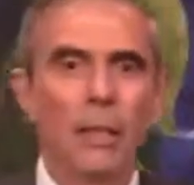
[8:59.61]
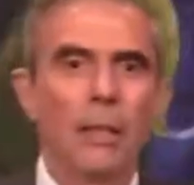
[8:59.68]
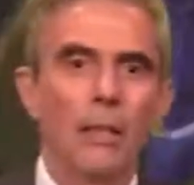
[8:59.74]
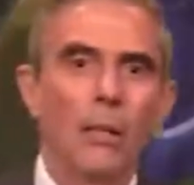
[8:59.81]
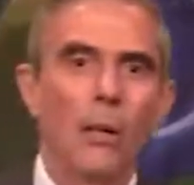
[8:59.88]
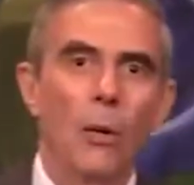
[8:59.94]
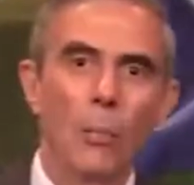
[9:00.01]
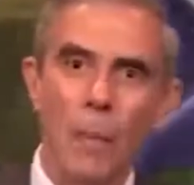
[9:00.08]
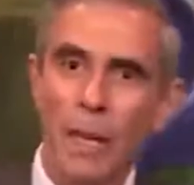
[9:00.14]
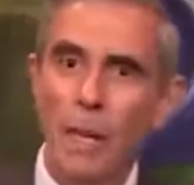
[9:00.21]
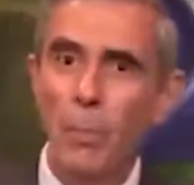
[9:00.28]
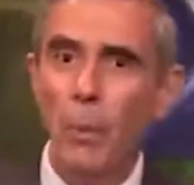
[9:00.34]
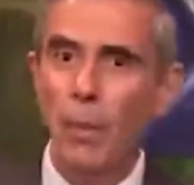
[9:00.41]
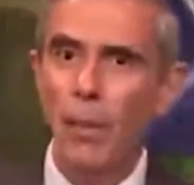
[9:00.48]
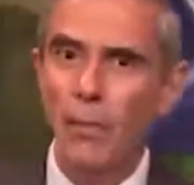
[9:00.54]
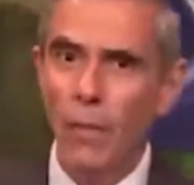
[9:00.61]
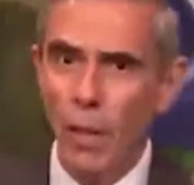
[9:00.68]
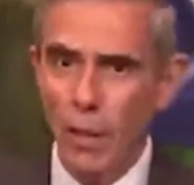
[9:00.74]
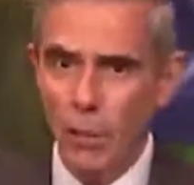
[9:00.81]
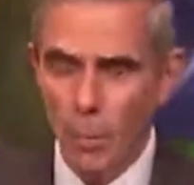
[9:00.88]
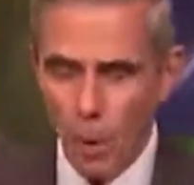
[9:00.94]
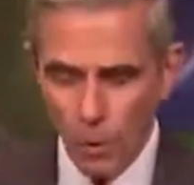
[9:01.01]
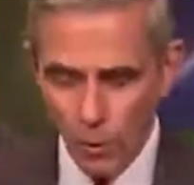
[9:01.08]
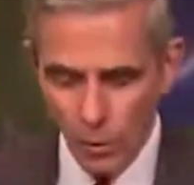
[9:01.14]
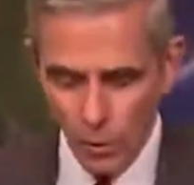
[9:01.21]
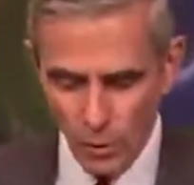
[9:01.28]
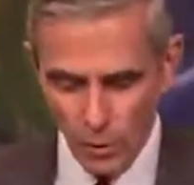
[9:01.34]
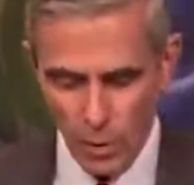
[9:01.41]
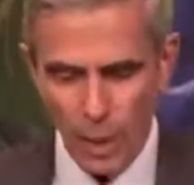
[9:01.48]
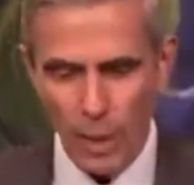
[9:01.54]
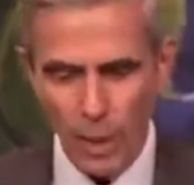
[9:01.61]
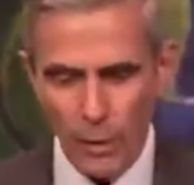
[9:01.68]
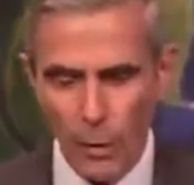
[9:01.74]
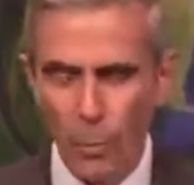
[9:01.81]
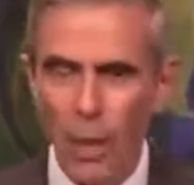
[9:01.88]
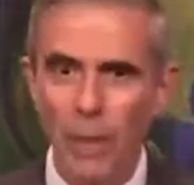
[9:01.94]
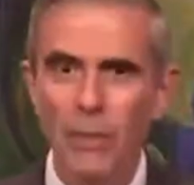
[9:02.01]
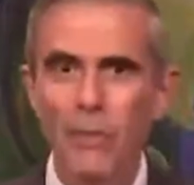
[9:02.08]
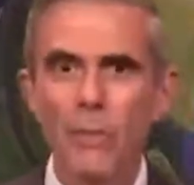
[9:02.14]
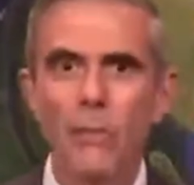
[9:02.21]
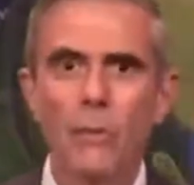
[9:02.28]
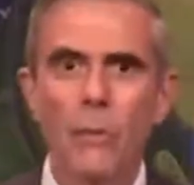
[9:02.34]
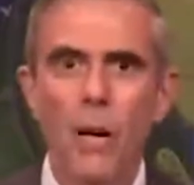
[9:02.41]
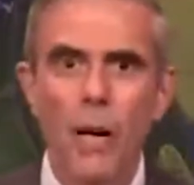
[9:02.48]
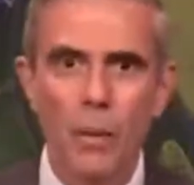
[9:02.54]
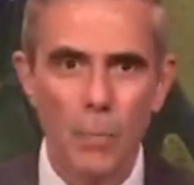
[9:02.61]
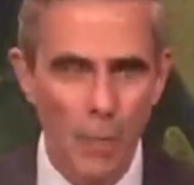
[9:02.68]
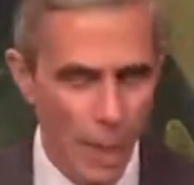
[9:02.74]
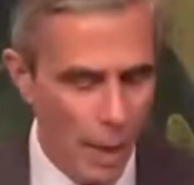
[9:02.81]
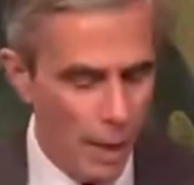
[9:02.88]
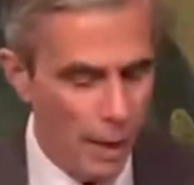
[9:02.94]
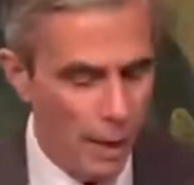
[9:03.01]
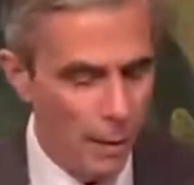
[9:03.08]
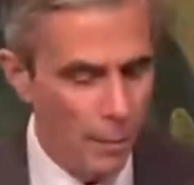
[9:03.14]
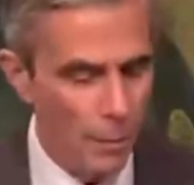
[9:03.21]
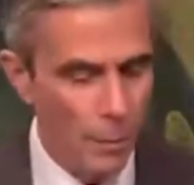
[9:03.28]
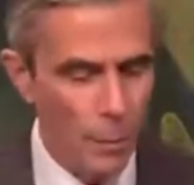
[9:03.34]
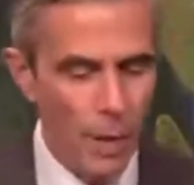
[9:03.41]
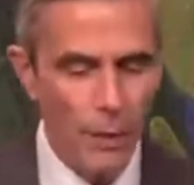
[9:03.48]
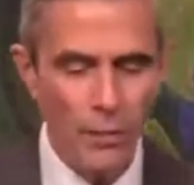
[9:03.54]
You know, many believe that Moses, uh, the way it's described, um, may have